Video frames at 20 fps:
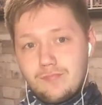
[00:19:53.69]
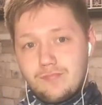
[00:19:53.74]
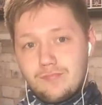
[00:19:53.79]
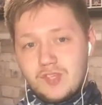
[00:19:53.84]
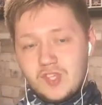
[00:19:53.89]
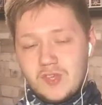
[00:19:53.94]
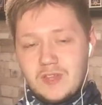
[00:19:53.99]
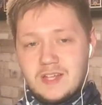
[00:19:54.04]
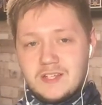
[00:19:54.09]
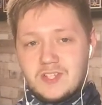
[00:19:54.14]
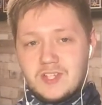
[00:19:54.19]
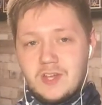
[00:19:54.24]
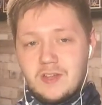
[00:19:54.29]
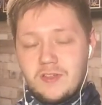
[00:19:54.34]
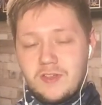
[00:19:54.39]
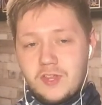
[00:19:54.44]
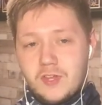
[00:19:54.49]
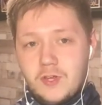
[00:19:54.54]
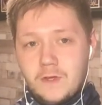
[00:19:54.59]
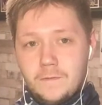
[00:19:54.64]
so that's our
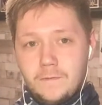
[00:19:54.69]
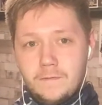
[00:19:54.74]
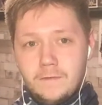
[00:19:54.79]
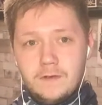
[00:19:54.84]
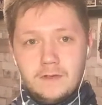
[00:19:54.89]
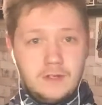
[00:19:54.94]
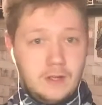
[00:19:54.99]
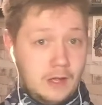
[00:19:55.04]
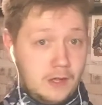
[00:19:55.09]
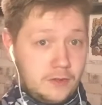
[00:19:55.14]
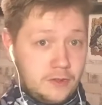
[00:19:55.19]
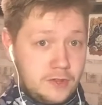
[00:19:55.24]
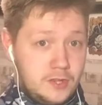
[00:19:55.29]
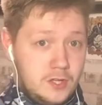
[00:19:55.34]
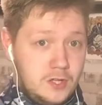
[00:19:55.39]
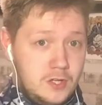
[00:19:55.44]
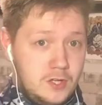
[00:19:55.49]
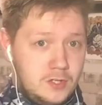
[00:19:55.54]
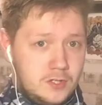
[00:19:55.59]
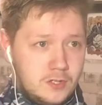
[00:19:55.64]
third
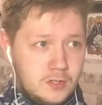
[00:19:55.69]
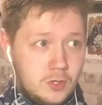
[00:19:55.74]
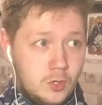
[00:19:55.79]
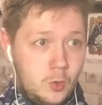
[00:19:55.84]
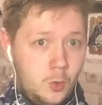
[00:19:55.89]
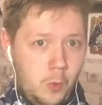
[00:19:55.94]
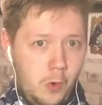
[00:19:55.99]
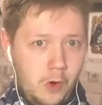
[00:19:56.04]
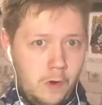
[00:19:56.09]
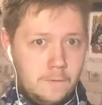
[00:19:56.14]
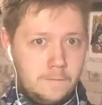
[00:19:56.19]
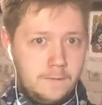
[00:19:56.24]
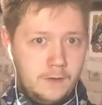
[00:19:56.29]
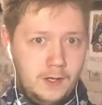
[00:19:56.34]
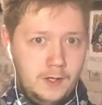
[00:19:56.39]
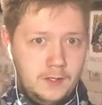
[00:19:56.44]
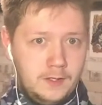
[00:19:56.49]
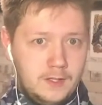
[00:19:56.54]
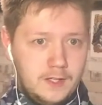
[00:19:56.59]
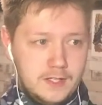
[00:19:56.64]
quarter
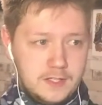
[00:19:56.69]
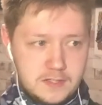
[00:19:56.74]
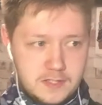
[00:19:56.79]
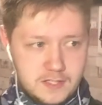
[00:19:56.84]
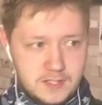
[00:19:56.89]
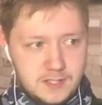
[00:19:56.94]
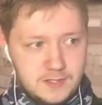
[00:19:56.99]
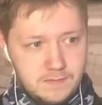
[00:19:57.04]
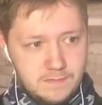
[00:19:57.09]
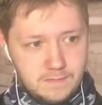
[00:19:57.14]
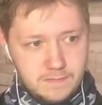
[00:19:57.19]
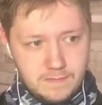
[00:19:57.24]
finalist.